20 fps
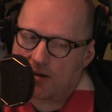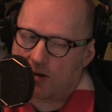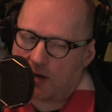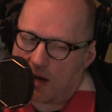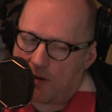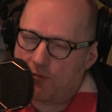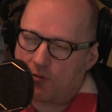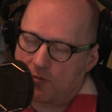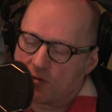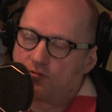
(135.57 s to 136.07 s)

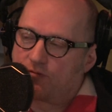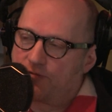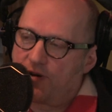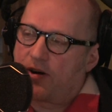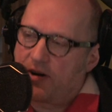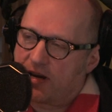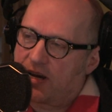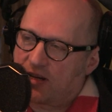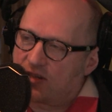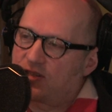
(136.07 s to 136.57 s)
everyone was
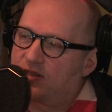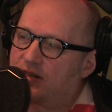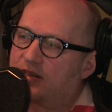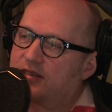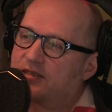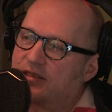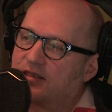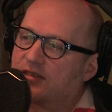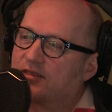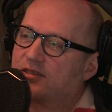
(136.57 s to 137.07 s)
very
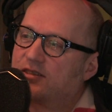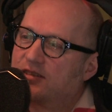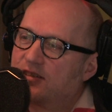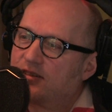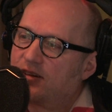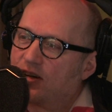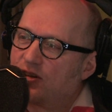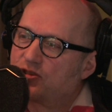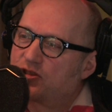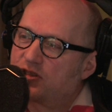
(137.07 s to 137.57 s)
excited
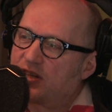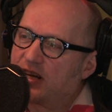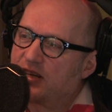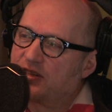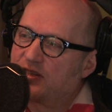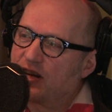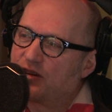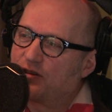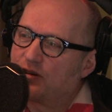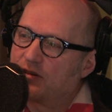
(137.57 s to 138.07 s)
on
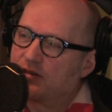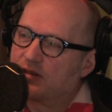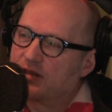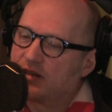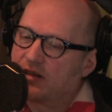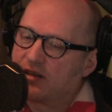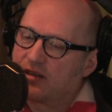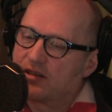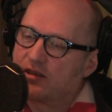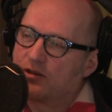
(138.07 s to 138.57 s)
stage and
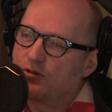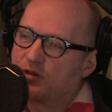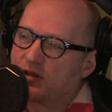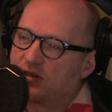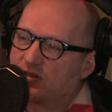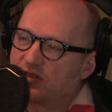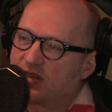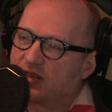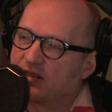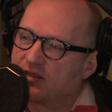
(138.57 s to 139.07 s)
the
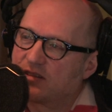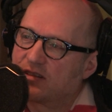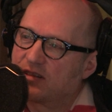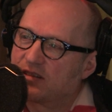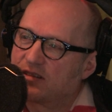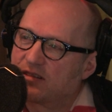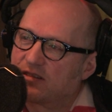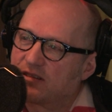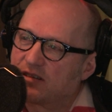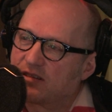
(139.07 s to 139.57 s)
audience
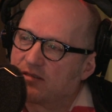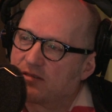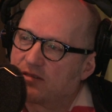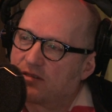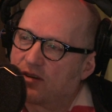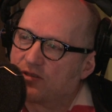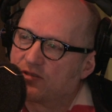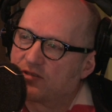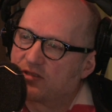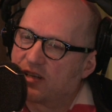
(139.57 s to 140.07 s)
and
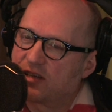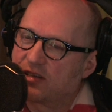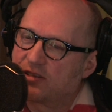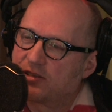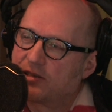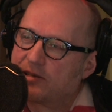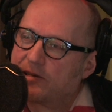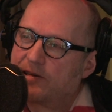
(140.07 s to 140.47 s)
on stage,